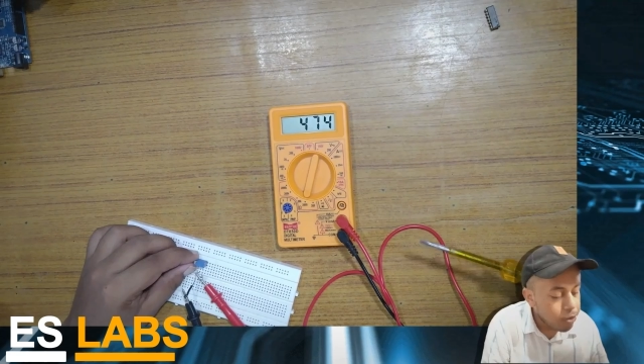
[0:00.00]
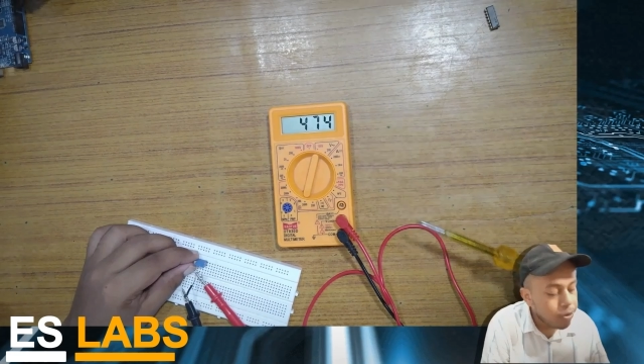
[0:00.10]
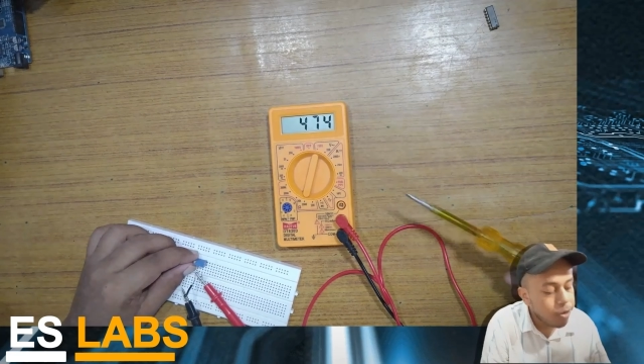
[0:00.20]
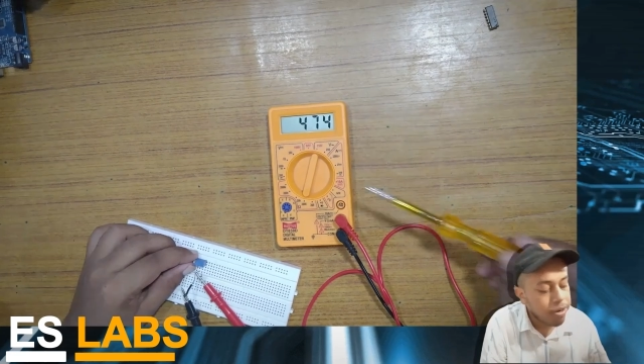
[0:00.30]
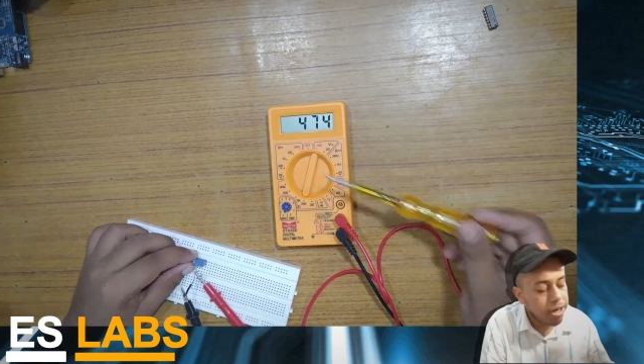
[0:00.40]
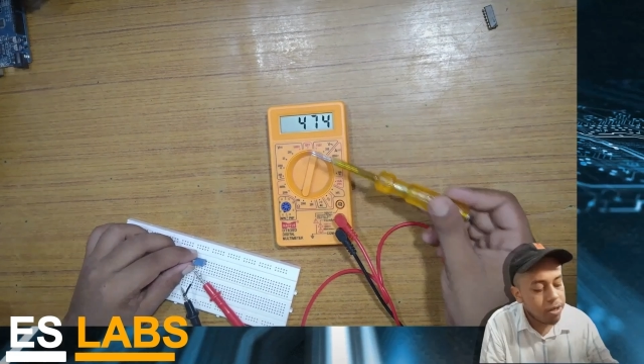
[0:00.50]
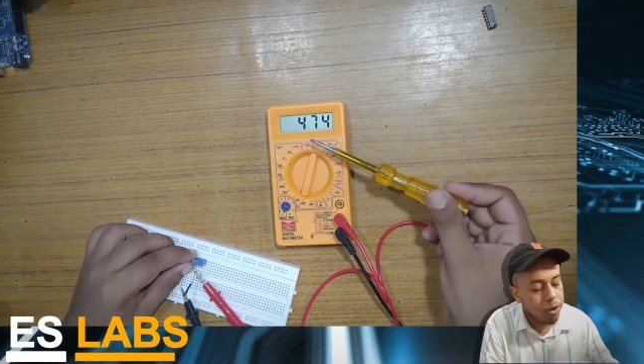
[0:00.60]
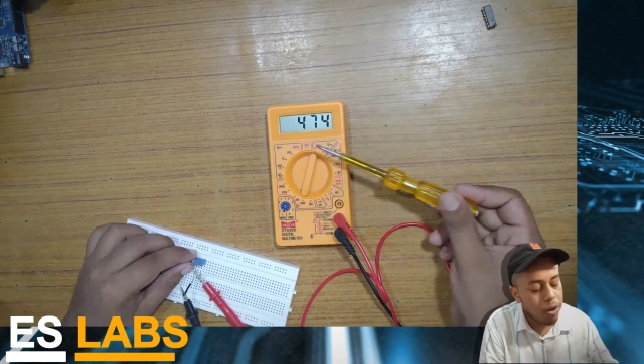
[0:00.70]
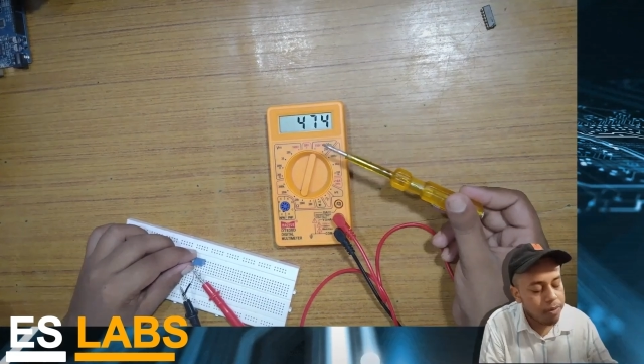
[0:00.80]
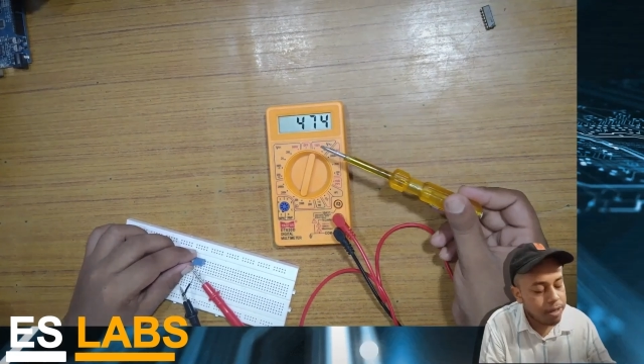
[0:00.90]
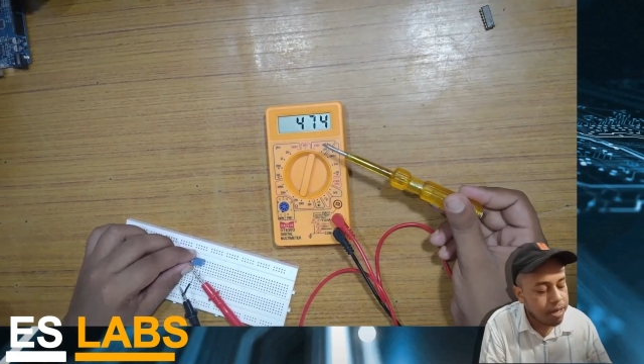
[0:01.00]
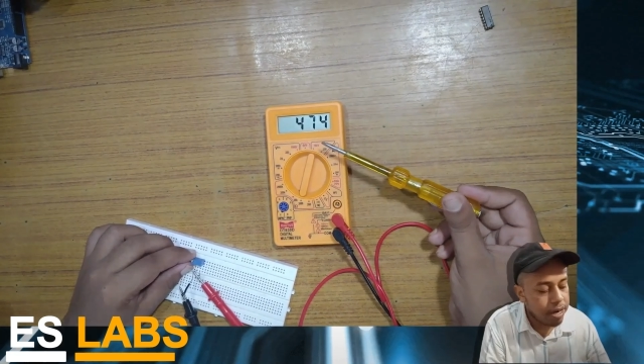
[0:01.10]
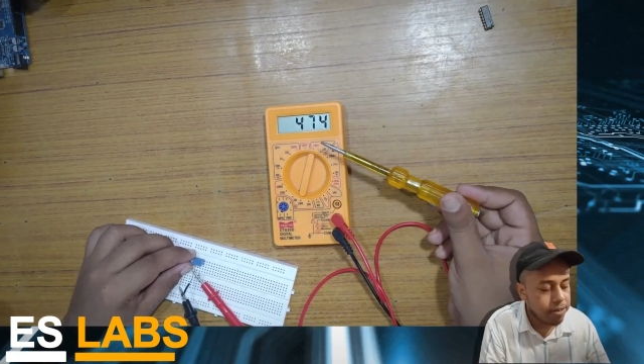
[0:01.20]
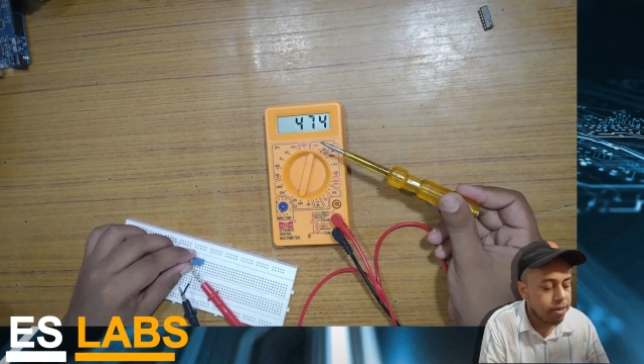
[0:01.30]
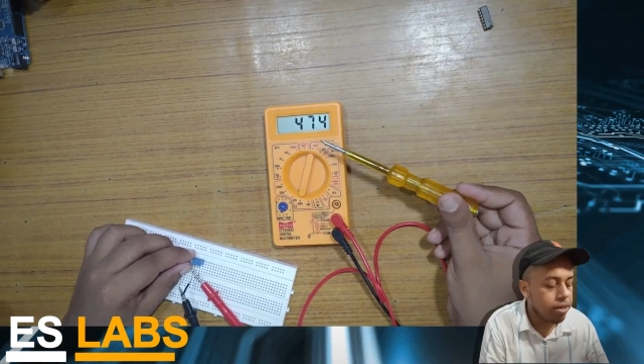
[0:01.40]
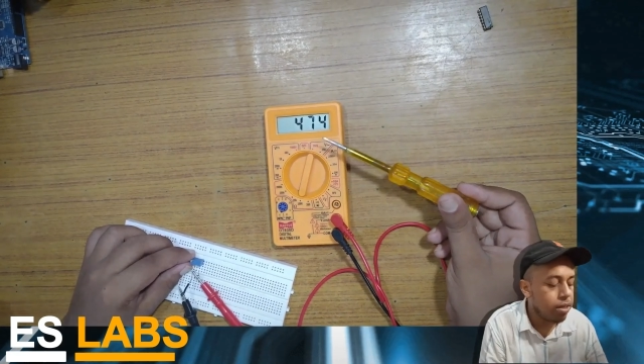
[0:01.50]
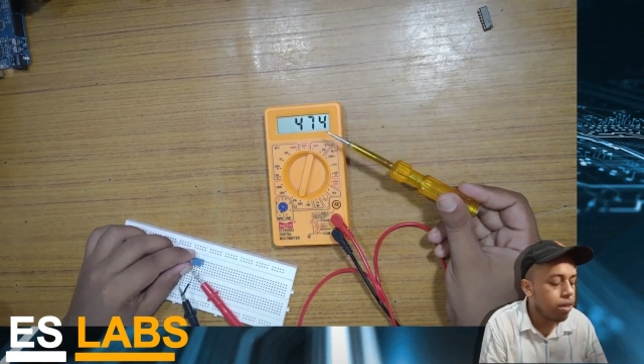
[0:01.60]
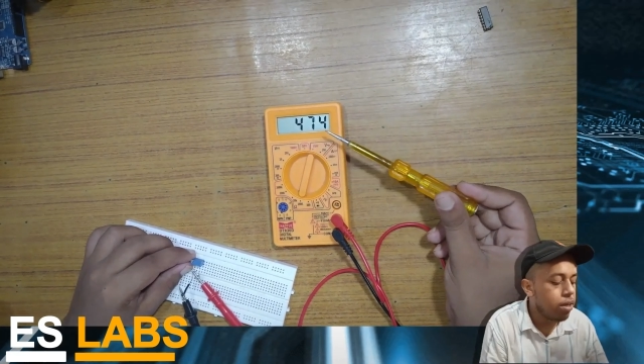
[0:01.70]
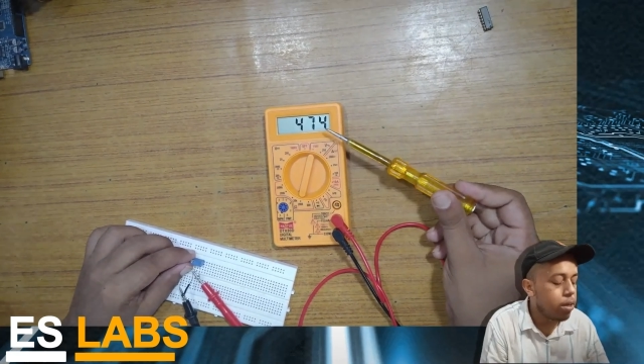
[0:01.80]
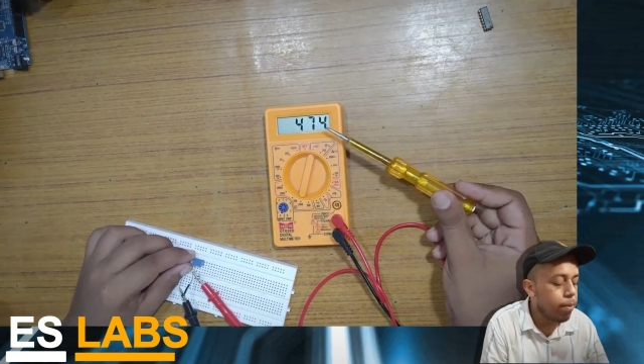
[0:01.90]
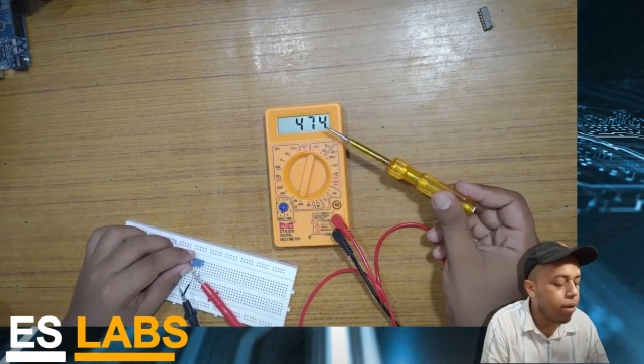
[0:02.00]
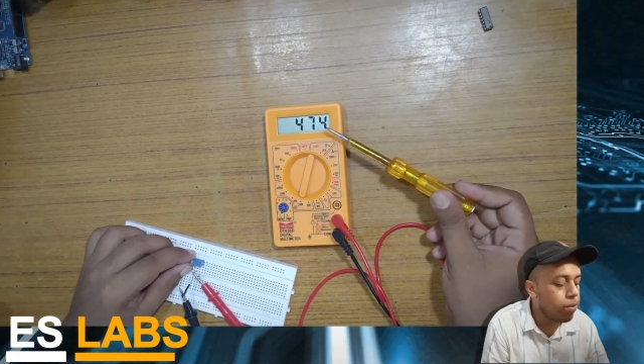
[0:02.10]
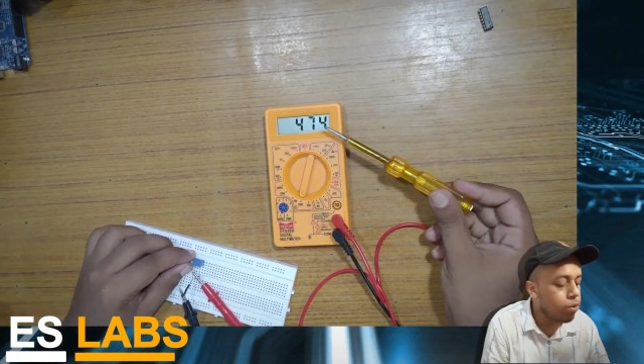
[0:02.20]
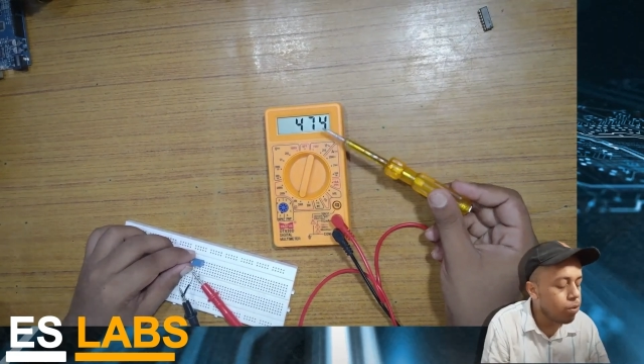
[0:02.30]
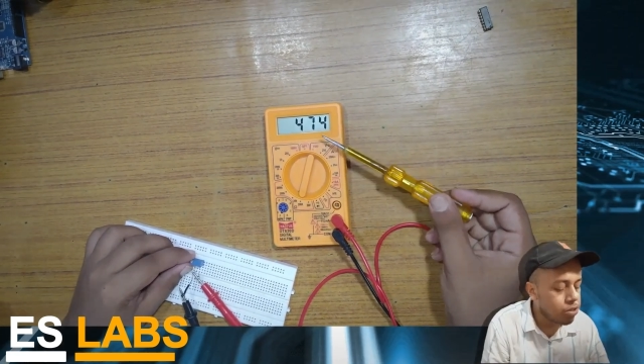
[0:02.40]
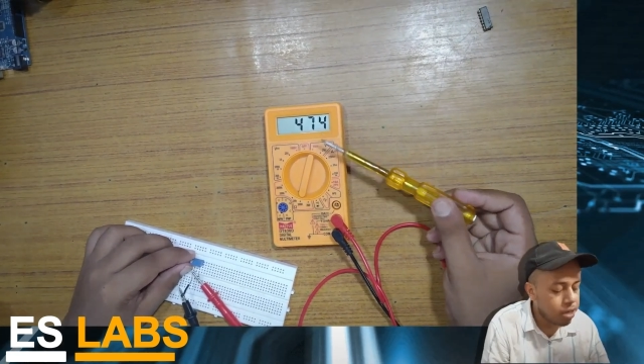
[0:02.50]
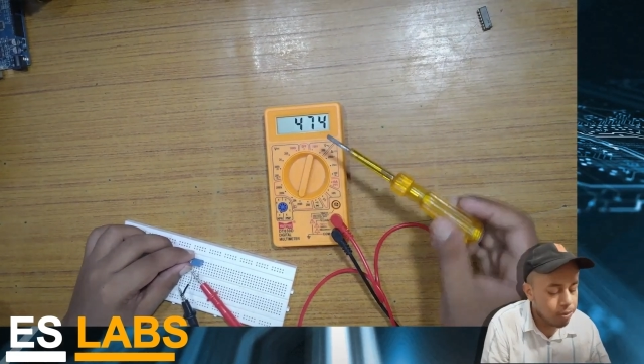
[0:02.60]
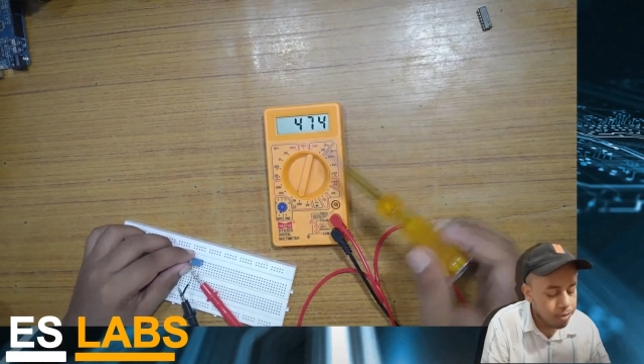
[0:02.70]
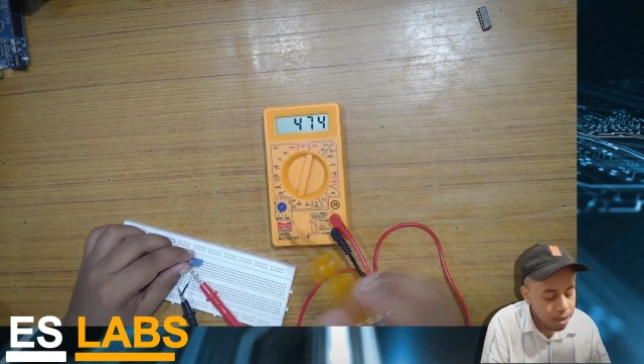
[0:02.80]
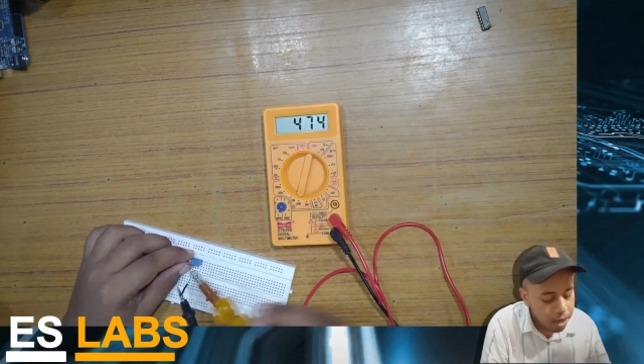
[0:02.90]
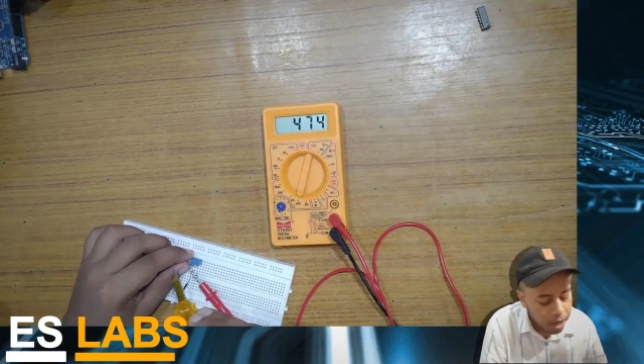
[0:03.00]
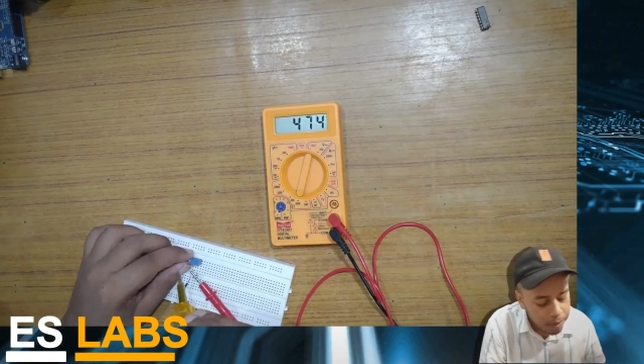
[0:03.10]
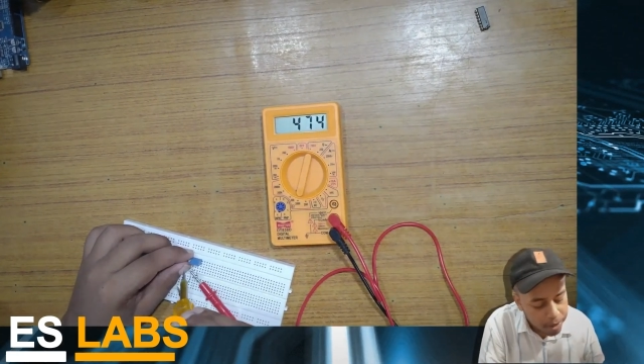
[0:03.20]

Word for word: you tune it clockwise direction, the value goes down and